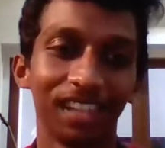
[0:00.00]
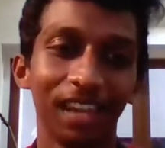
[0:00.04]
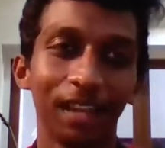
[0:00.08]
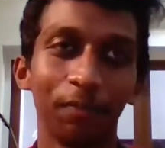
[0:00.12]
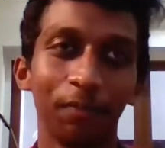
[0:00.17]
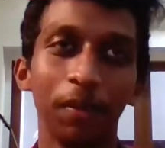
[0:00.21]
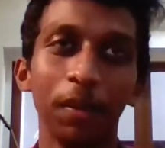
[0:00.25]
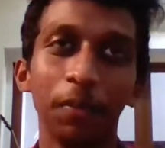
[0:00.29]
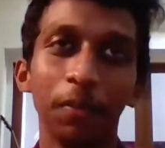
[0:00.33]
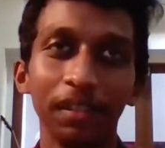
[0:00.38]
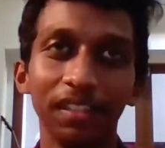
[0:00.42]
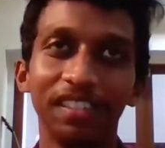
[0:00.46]

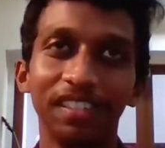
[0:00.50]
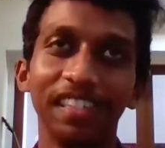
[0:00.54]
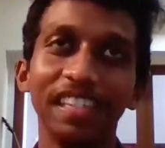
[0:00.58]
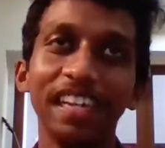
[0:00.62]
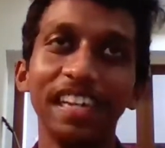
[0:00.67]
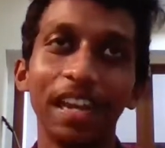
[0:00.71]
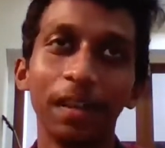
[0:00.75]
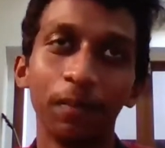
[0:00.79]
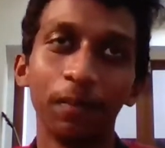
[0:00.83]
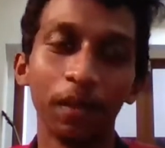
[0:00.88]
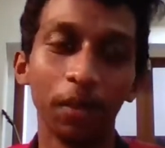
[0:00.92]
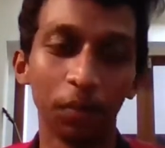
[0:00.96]
Like, people
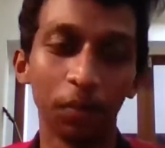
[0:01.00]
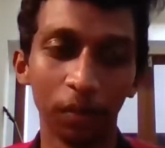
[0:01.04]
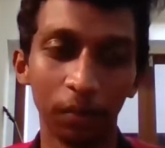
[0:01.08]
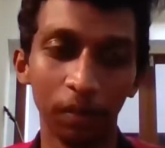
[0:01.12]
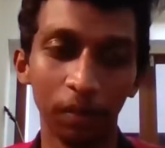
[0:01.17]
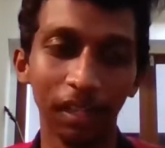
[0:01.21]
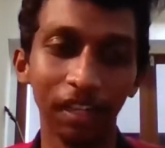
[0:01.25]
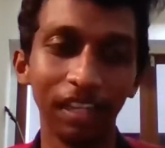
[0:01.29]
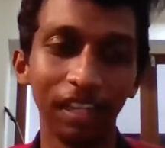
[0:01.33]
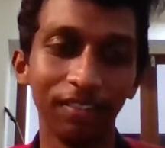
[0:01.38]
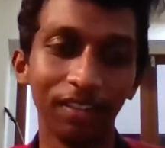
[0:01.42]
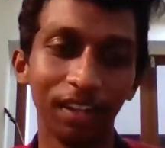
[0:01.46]
see and
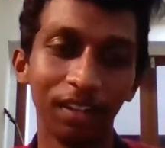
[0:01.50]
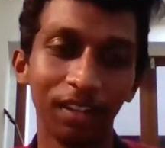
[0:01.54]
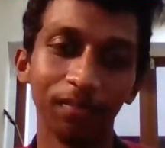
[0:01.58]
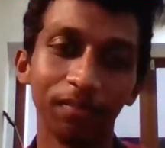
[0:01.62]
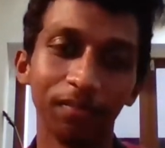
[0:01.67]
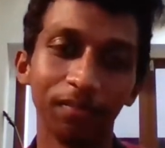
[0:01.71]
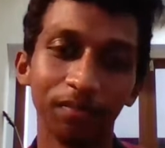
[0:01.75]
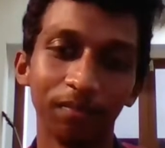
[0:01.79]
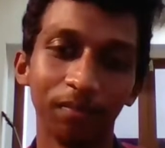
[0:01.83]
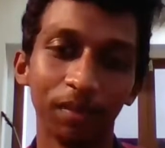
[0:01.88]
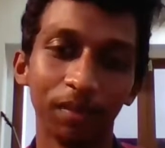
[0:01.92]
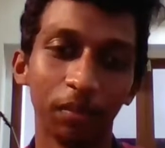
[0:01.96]
people believe,
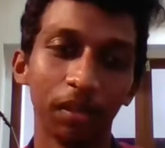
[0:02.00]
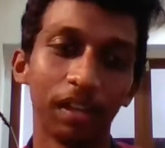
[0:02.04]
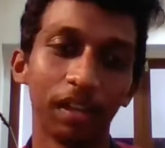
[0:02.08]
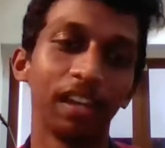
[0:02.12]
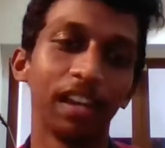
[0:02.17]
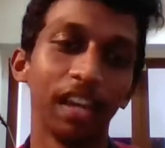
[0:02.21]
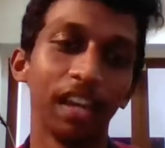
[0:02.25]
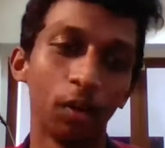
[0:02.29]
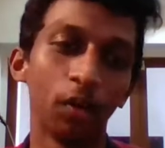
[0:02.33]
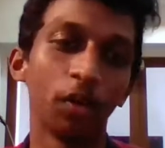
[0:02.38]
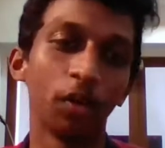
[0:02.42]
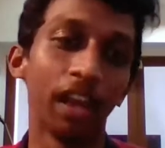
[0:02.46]
and people
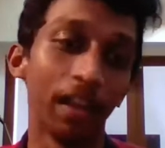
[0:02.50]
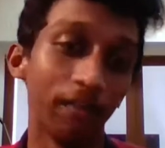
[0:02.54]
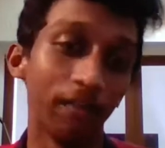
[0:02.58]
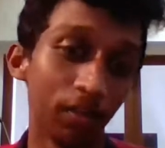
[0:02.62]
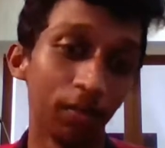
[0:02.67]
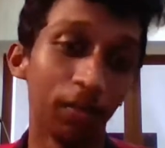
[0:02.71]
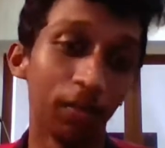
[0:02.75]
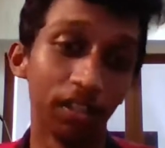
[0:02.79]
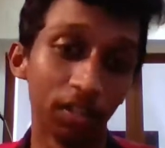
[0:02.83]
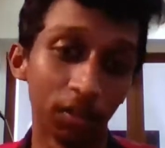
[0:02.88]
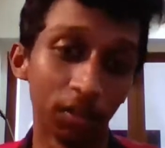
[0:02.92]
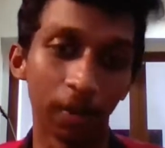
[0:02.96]
are like, okay,
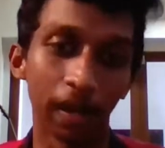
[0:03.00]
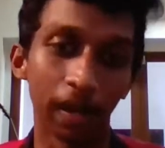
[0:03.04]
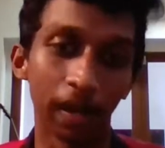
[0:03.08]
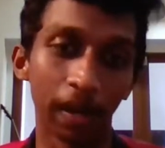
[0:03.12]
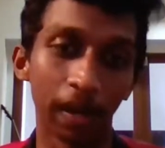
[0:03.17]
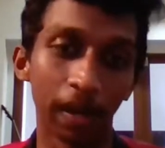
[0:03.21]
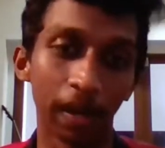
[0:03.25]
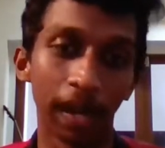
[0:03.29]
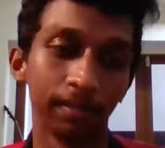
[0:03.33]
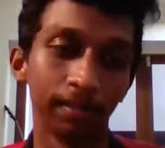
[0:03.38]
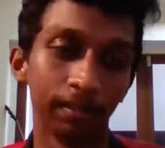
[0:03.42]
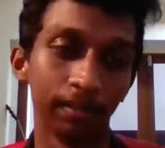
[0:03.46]
everyone is
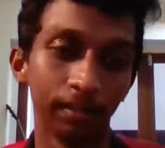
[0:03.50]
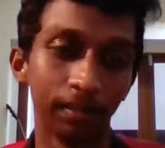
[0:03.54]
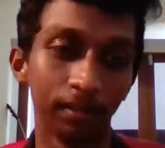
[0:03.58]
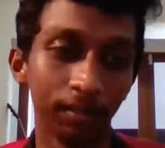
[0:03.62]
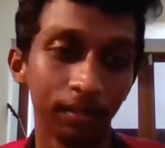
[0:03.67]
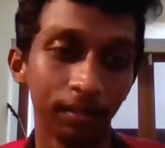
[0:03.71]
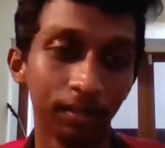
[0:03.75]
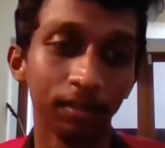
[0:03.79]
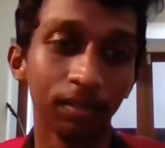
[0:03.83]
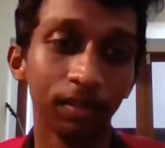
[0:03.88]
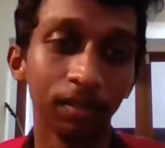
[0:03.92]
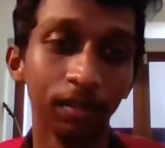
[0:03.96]

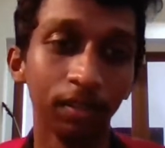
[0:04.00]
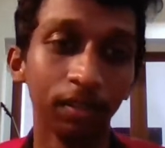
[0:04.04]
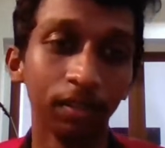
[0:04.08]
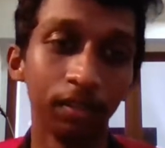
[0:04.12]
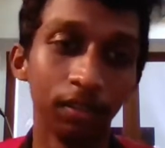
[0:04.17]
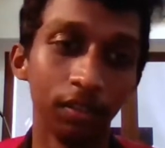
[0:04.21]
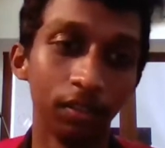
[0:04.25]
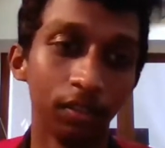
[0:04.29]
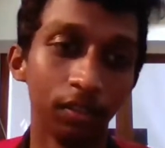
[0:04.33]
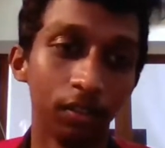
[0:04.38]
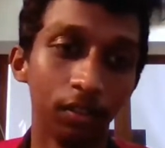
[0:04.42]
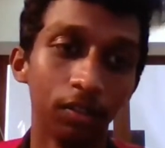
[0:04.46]
practicing this.
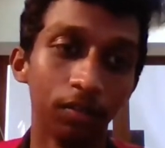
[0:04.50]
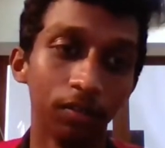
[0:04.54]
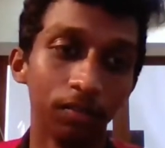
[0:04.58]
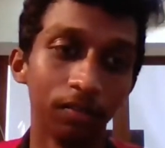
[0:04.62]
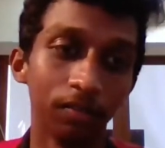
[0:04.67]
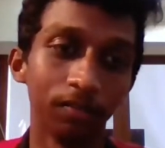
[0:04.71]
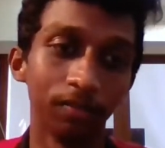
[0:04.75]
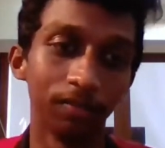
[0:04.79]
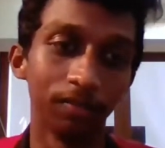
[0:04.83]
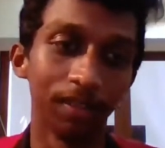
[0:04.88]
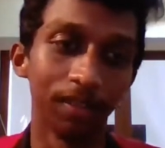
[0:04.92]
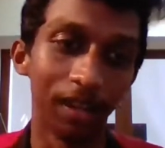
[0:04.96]
You
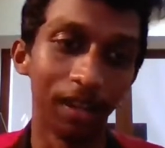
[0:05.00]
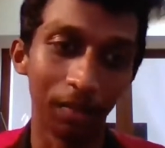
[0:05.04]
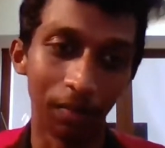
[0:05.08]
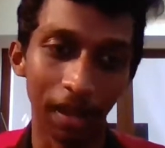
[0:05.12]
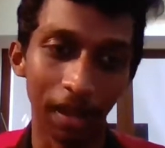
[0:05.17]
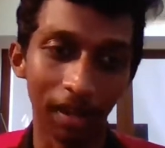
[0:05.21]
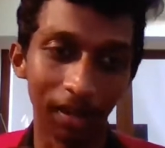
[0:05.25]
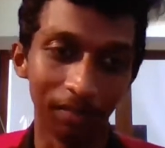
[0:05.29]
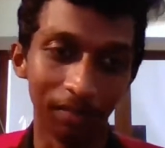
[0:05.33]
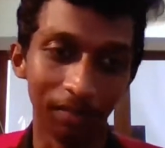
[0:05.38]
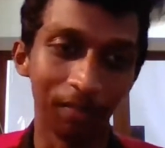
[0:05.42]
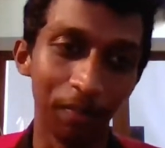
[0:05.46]
know,
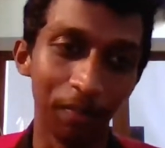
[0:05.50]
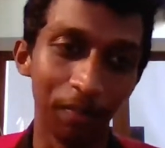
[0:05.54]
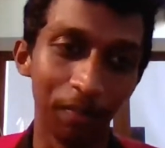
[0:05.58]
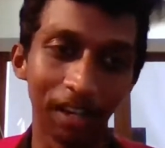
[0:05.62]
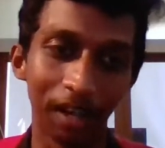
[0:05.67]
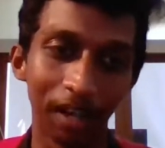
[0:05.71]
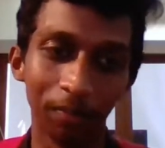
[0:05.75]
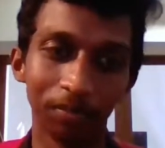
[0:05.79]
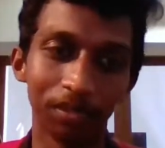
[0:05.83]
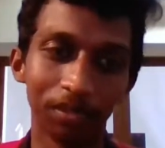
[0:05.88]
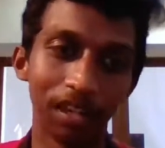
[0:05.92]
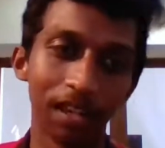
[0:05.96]
it
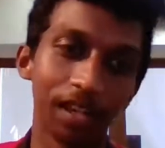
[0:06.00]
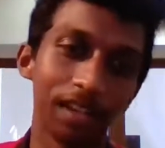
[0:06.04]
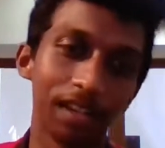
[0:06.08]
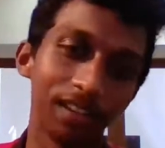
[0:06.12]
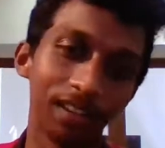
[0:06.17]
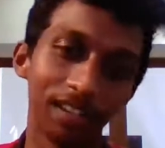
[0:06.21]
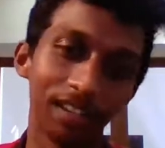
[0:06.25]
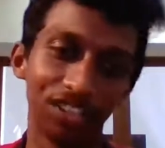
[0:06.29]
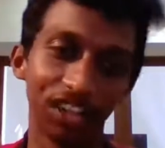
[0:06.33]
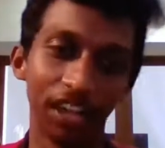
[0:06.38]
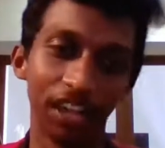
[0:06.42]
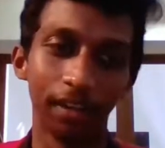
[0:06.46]
becomes
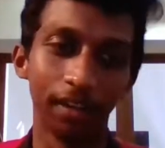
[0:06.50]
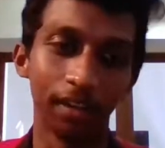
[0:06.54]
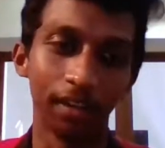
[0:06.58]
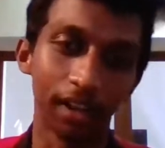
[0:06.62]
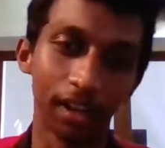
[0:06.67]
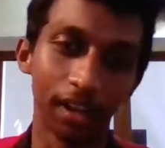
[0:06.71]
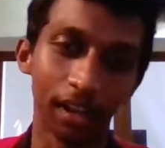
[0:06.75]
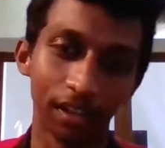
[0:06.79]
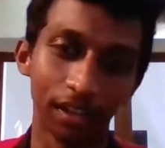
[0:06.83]
like a chain